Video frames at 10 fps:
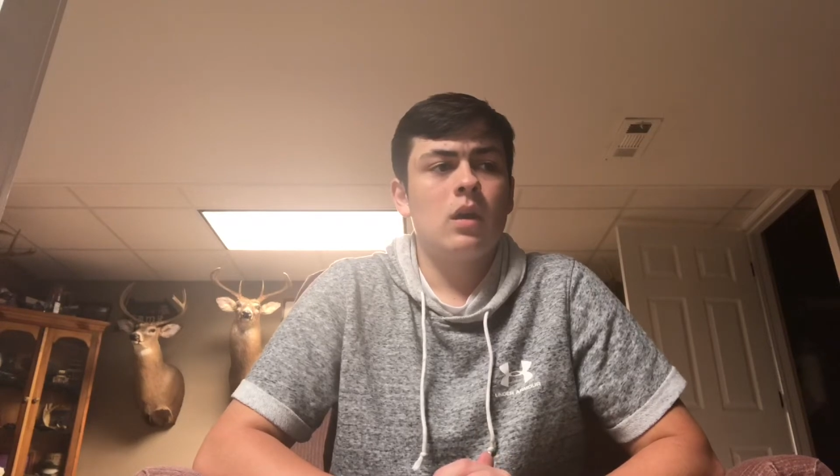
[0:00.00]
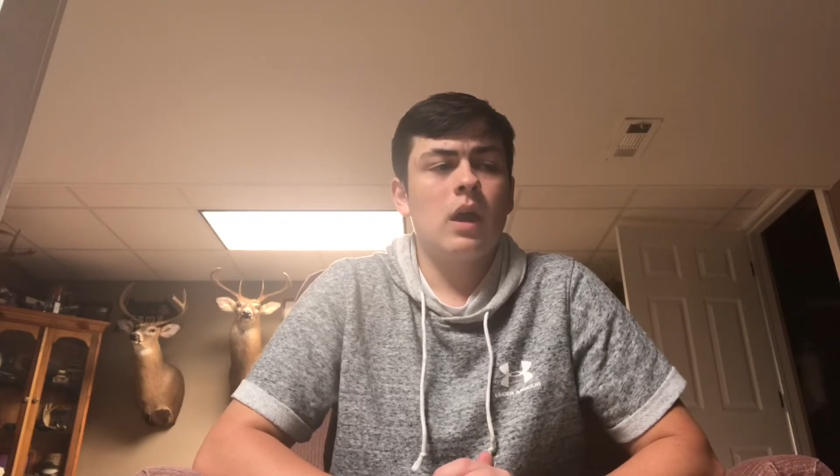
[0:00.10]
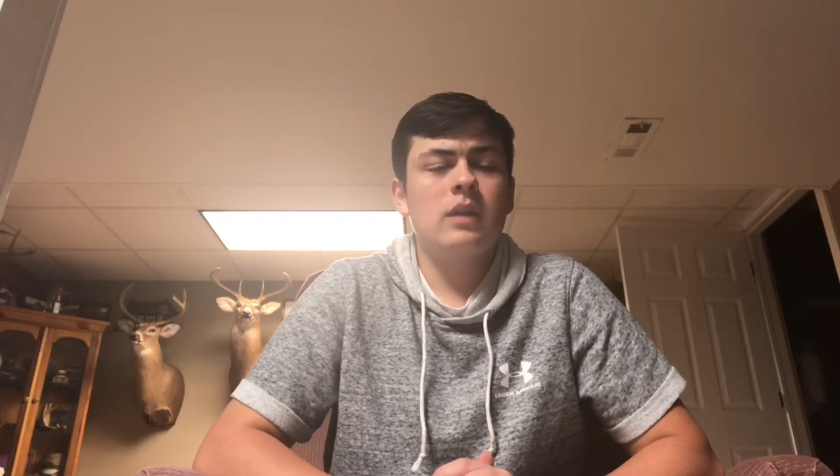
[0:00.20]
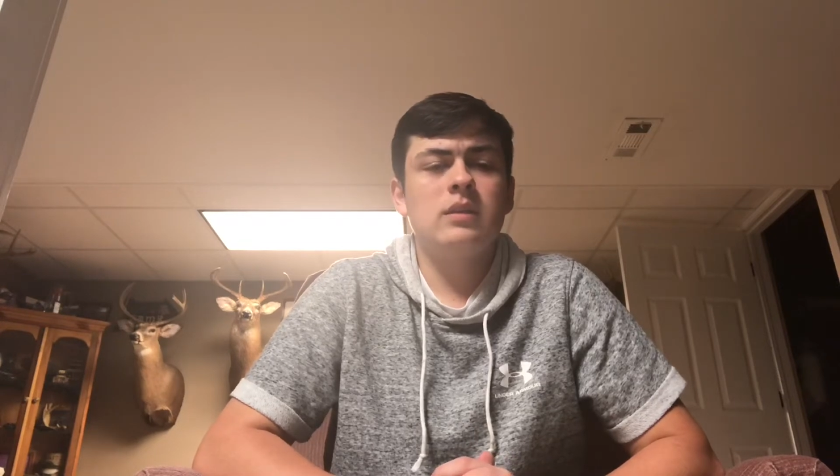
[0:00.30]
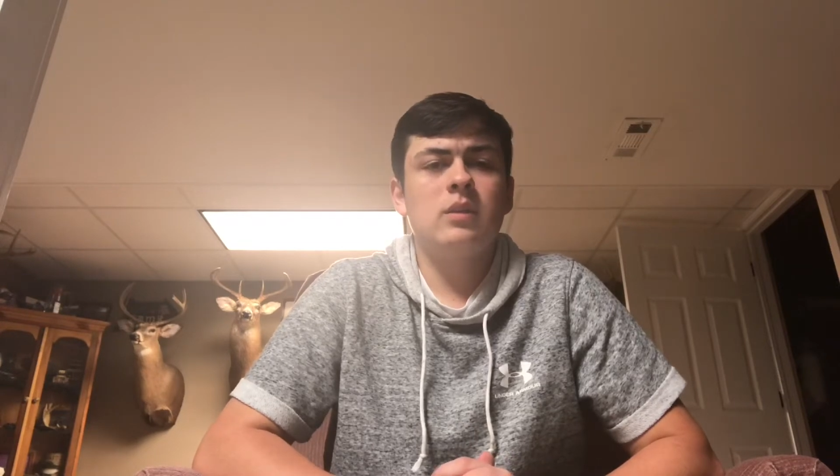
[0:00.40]

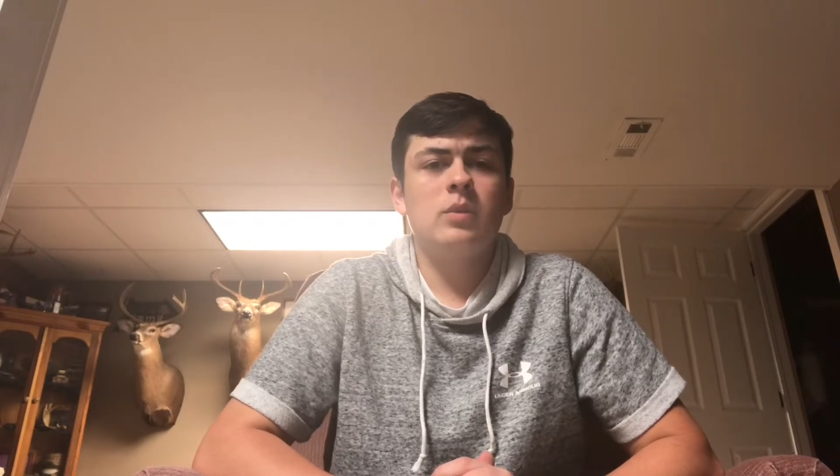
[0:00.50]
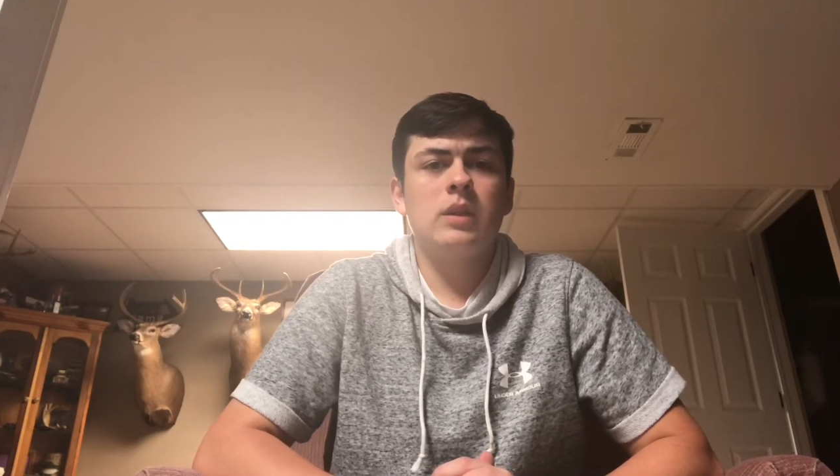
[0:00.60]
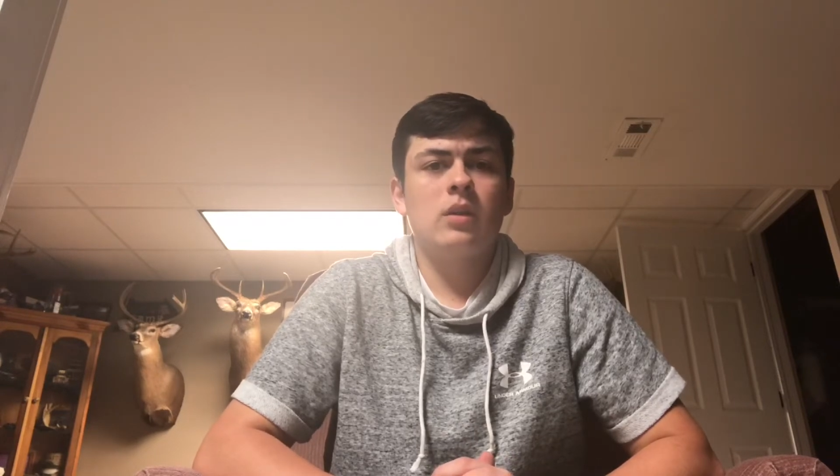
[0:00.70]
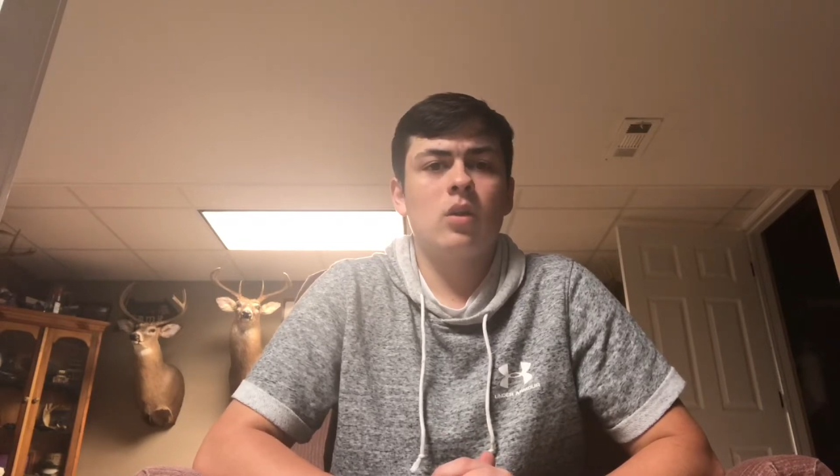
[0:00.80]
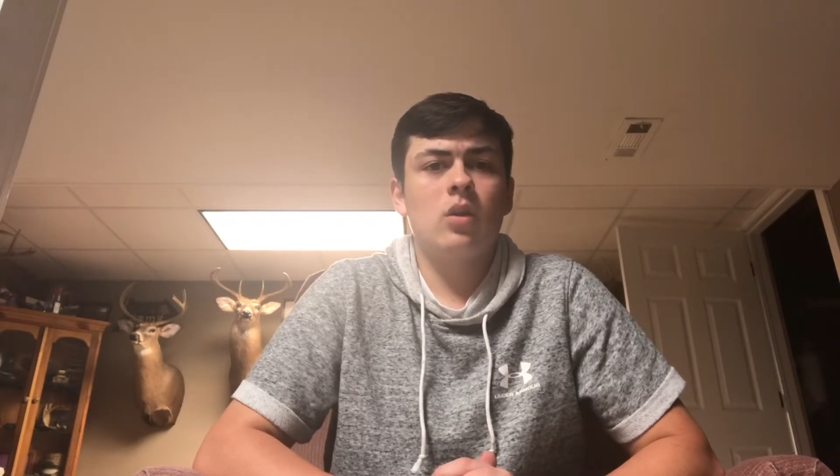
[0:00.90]
I think we
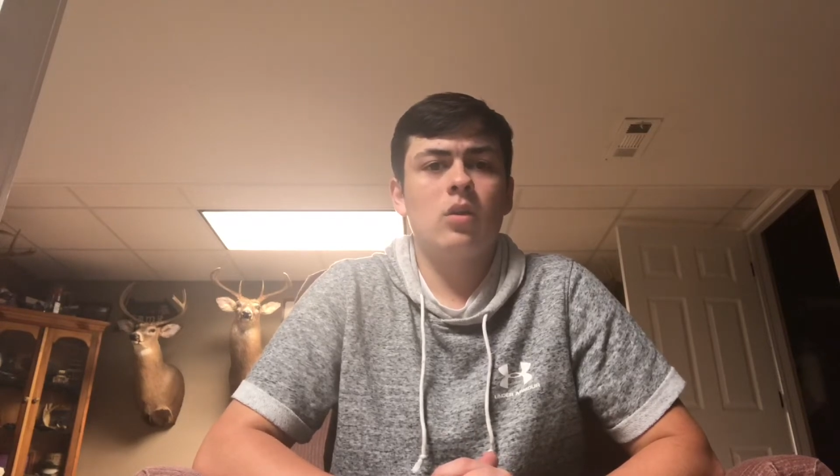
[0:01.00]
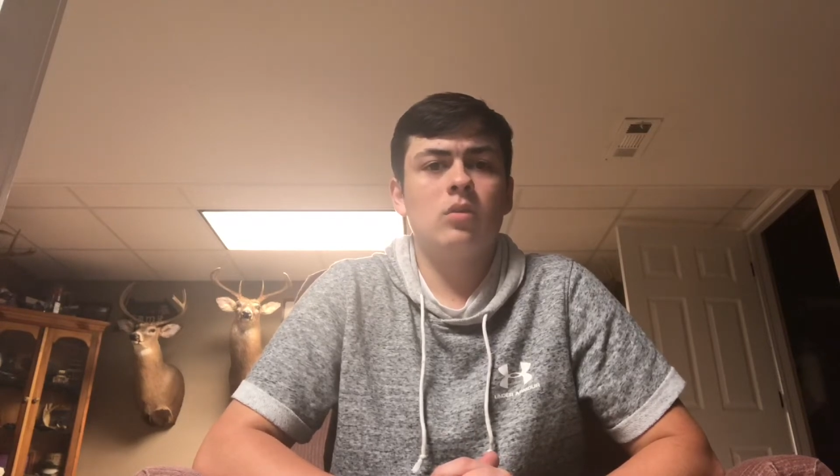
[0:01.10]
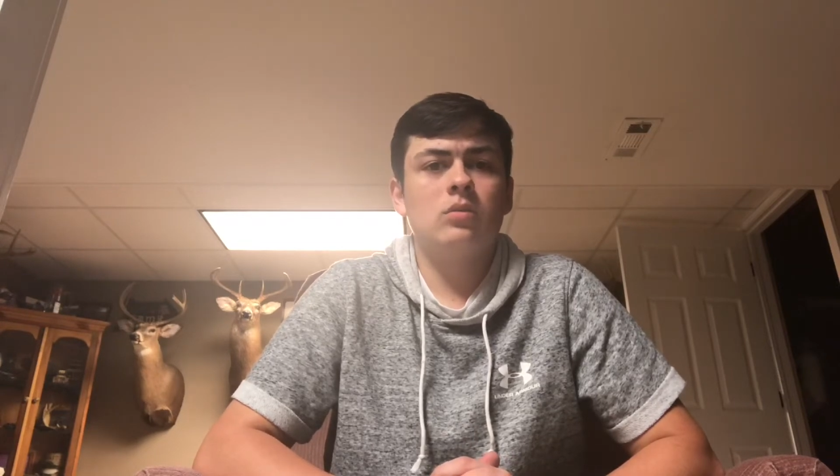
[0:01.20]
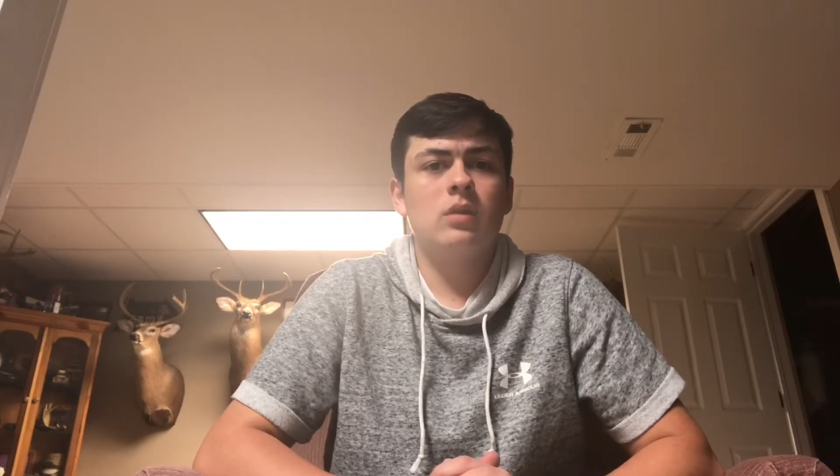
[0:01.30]
can all